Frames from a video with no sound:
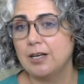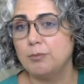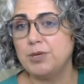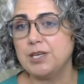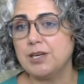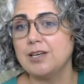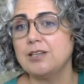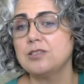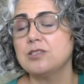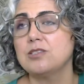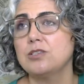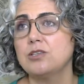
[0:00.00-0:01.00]

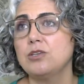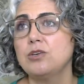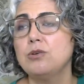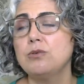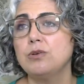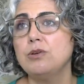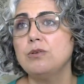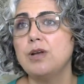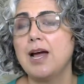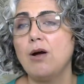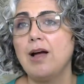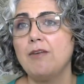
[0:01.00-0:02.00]
because you
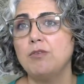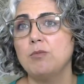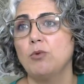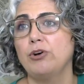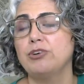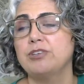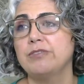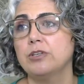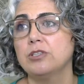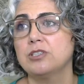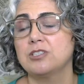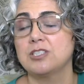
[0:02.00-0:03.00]
now have a more
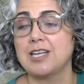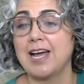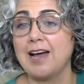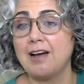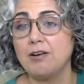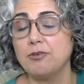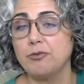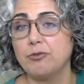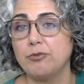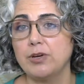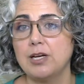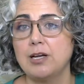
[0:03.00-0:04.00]
diverse
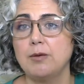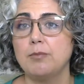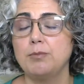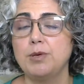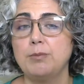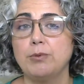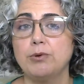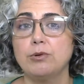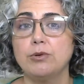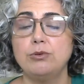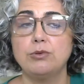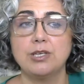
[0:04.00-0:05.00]
staff,
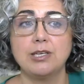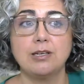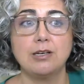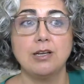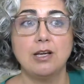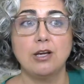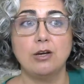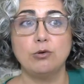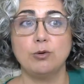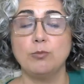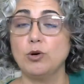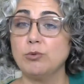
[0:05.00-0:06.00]
people who
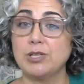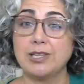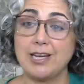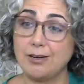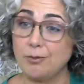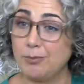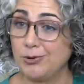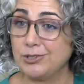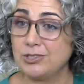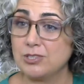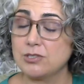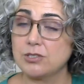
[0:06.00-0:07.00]
are more
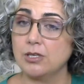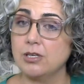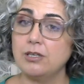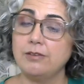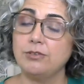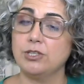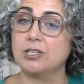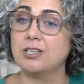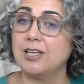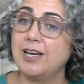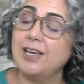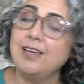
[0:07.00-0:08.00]
relatable to certain of your
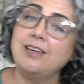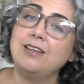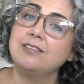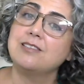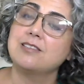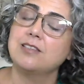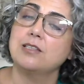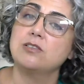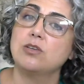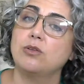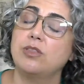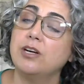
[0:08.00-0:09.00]
clients, and
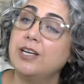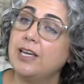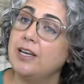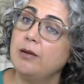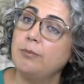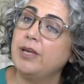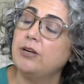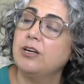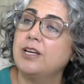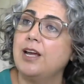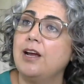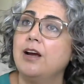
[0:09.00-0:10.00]
so they're getting better
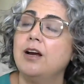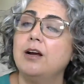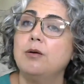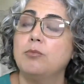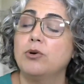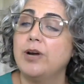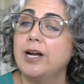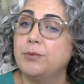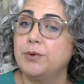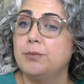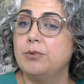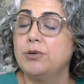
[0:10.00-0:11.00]
care, more
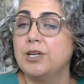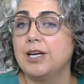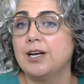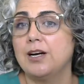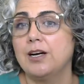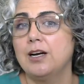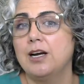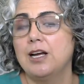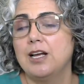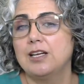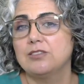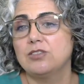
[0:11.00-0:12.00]
equitable care.
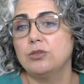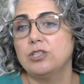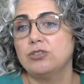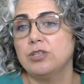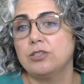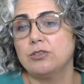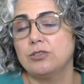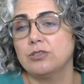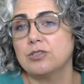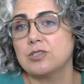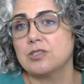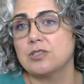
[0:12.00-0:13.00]
So it
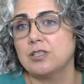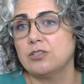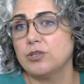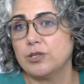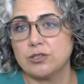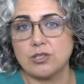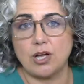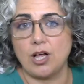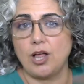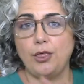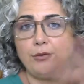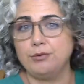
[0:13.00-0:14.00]
trickles
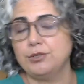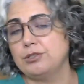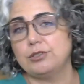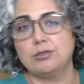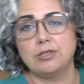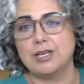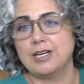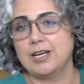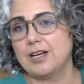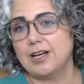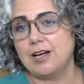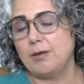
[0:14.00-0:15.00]
all through
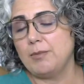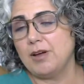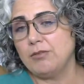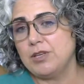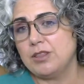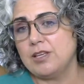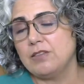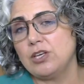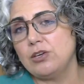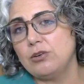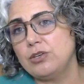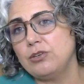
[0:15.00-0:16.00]
everything that
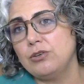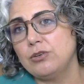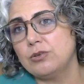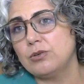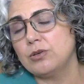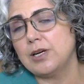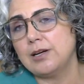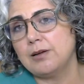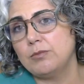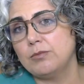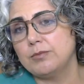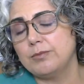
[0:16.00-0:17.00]
you do,
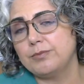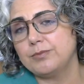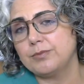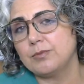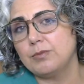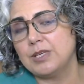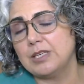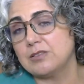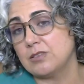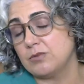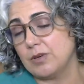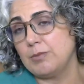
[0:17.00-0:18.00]

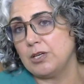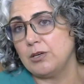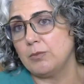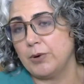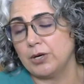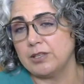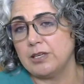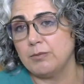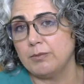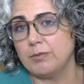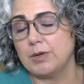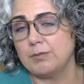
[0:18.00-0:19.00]
because of, I mean,
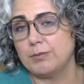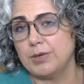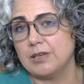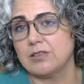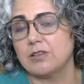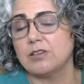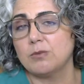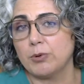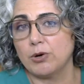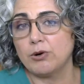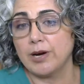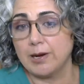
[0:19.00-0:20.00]
partly because of this
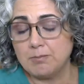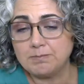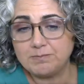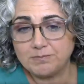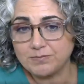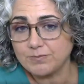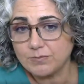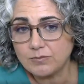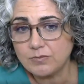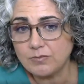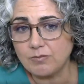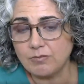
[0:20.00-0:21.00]
program,
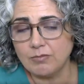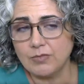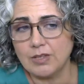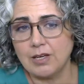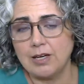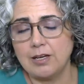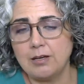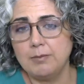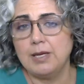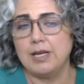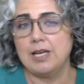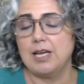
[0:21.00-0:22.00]
and
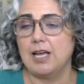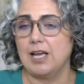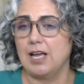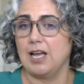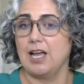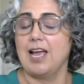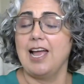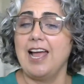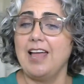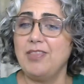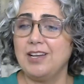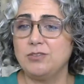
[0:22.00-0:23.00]

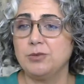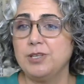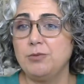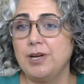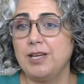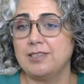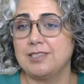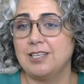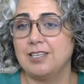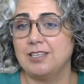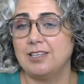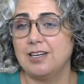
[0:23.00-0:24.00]
that's really what
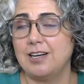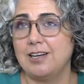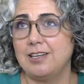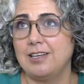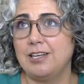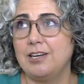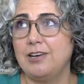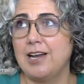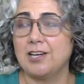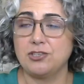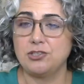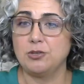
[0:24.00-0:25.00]
in
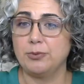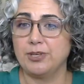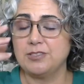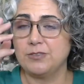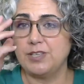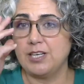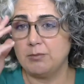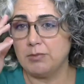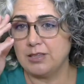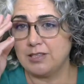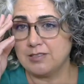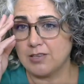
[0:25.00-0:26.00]
National Breastfeeding
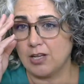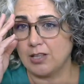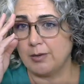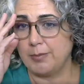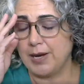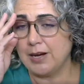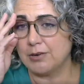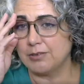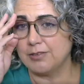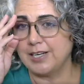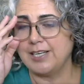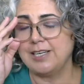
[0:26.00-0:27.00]
Month is all about,
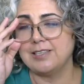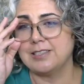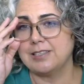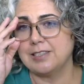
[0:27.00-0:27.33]
right?